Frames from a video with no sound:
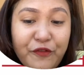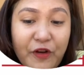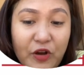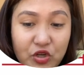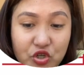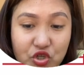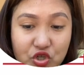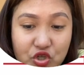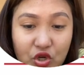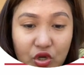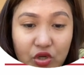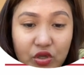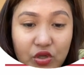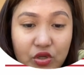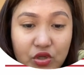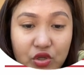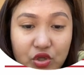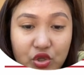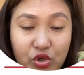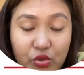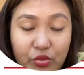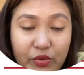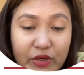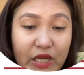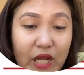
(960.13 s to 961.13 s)
function
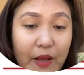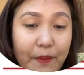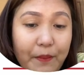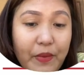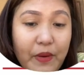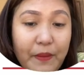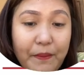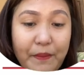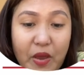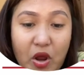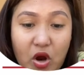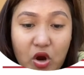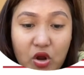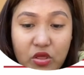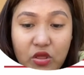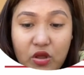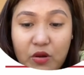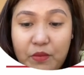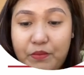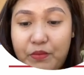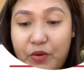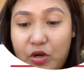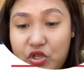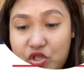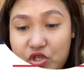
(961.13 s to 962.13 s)
to really prepare their
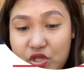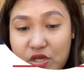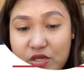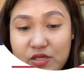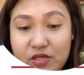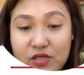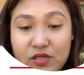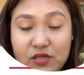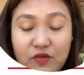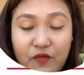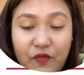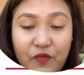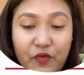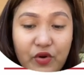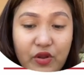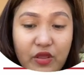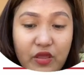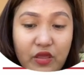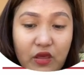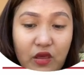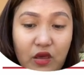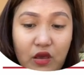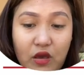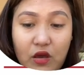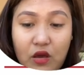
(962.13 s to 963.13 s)
budgets for
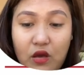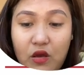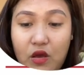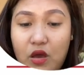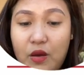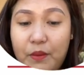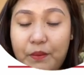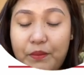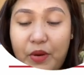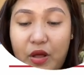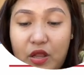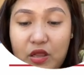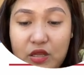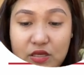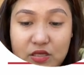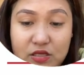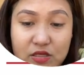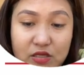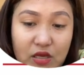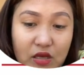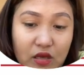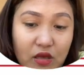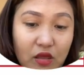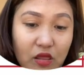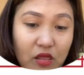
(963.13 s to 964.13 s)
the
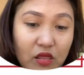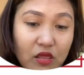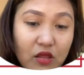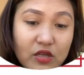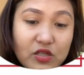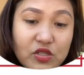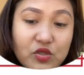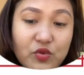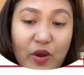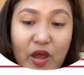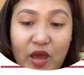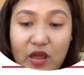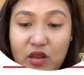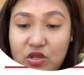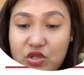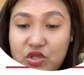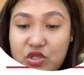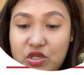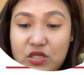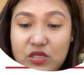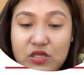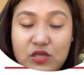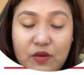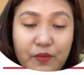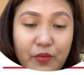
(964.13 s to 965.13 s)
policing, the
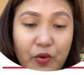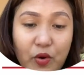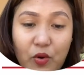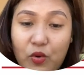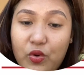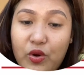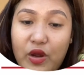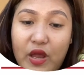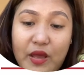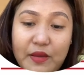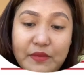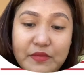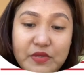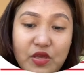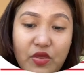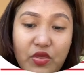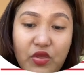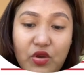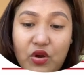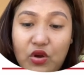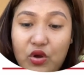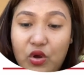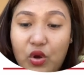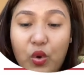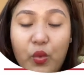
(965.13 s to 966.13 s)
strategies, the programs that
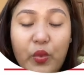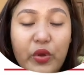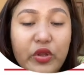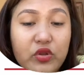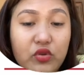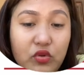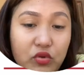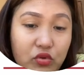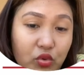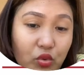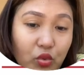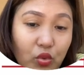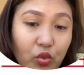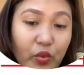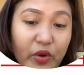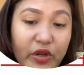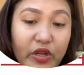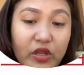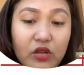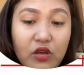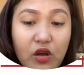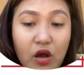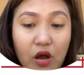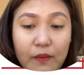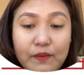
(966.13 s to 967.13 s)
they're going to do when
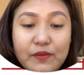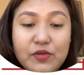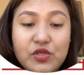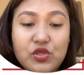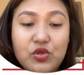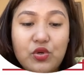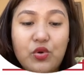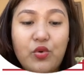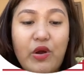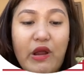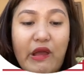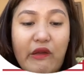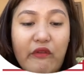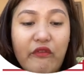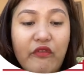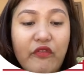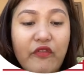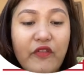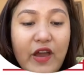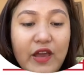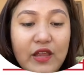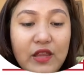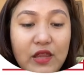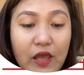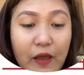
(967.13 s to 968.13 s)
it comes to crime
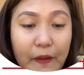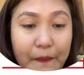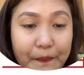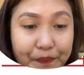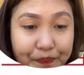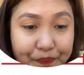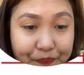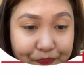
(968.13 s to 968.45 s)
fighting.